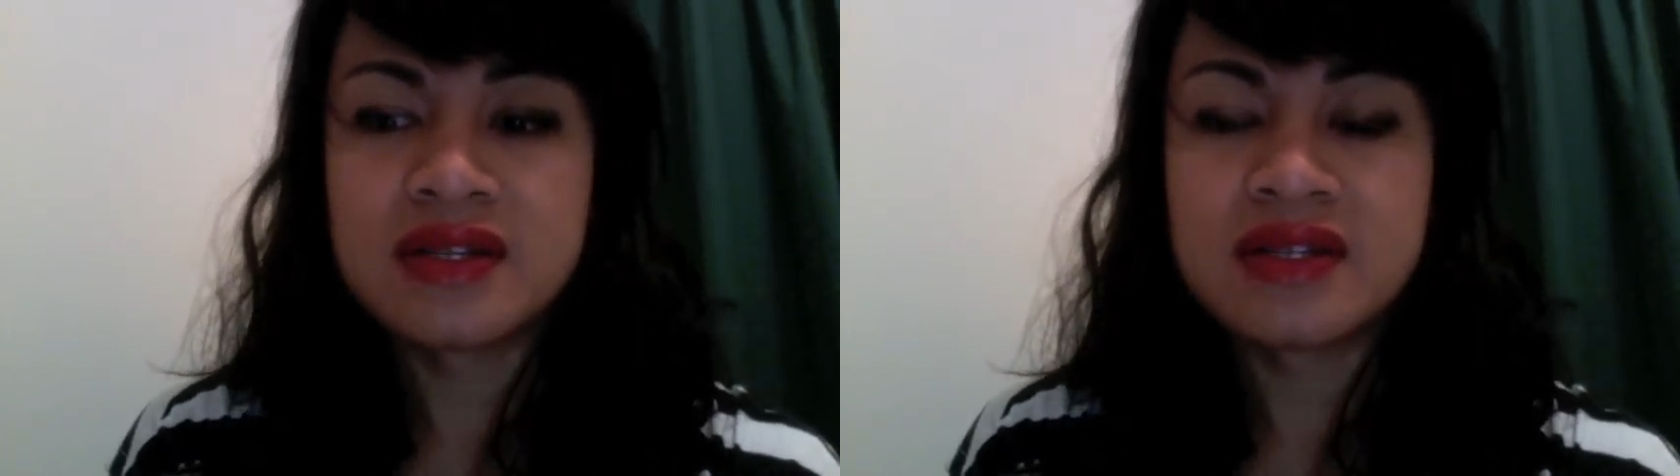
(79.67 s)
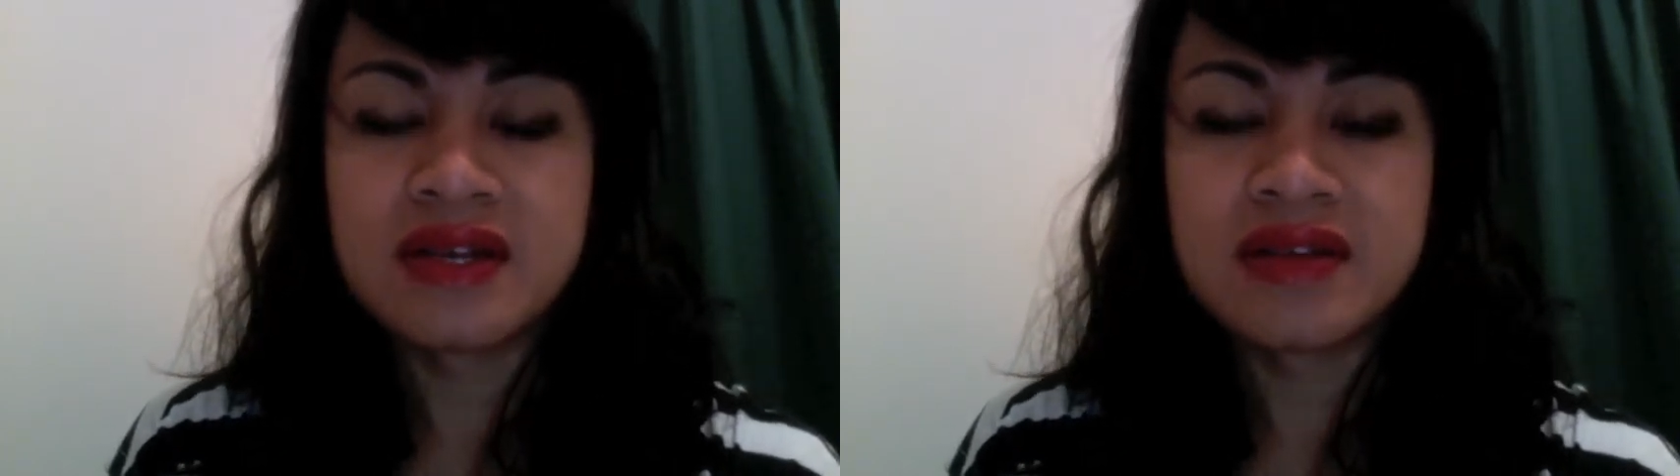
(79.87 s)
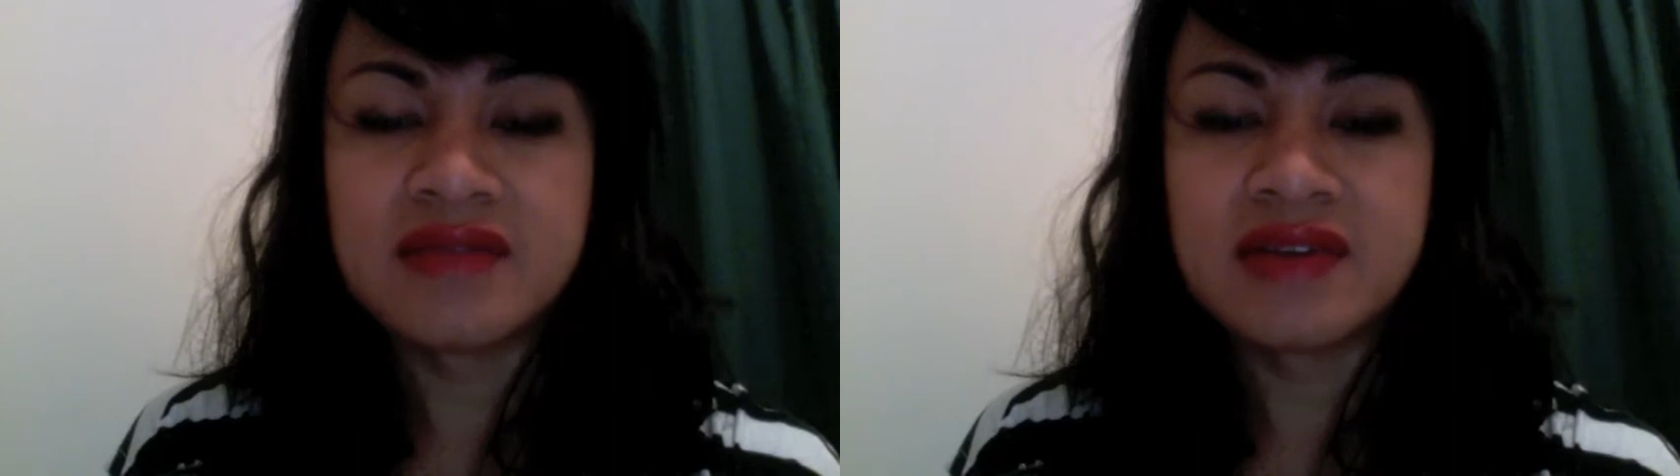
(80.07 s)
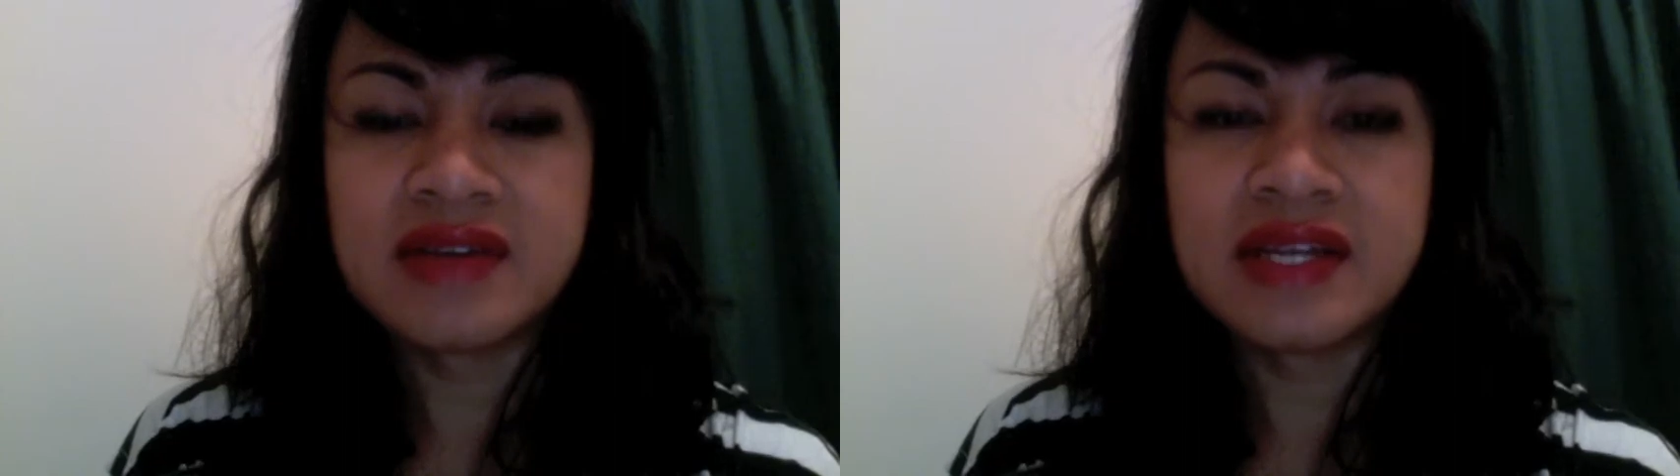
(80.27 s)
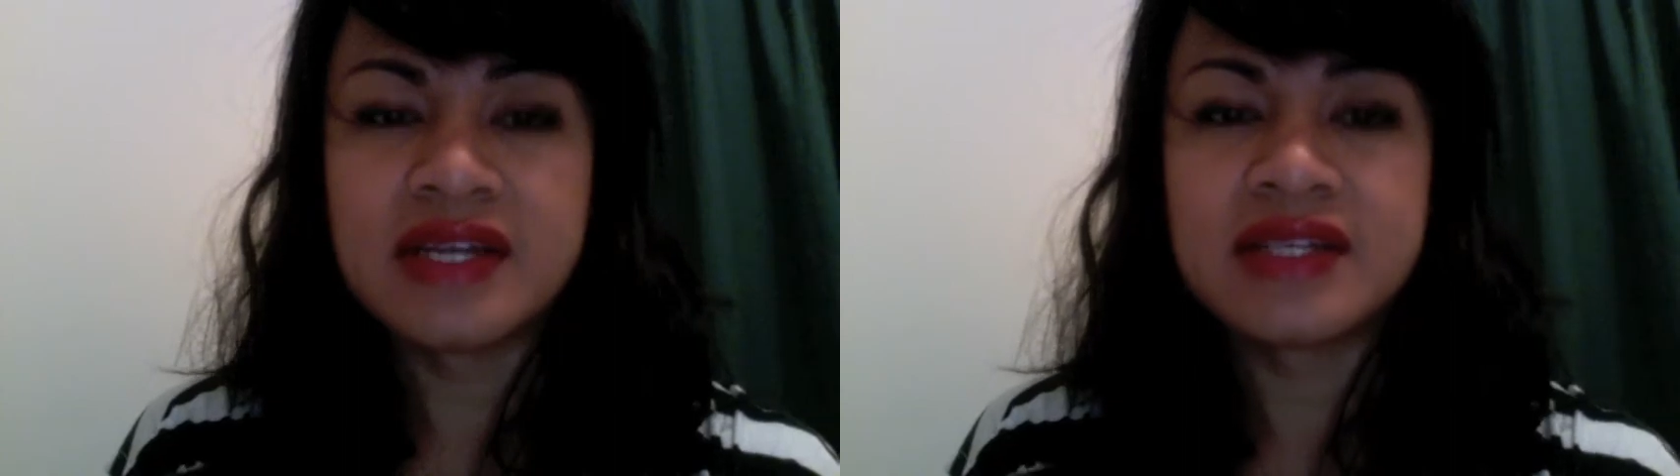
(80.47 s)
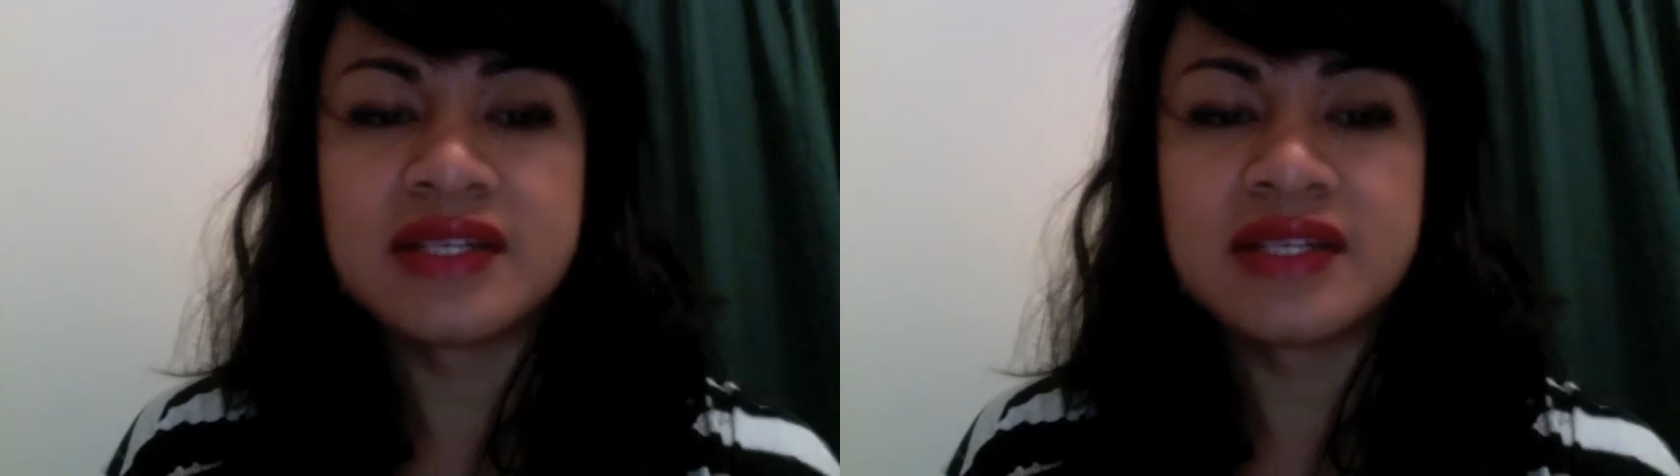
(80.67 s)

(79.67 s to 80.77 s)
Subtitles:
ton of foundation.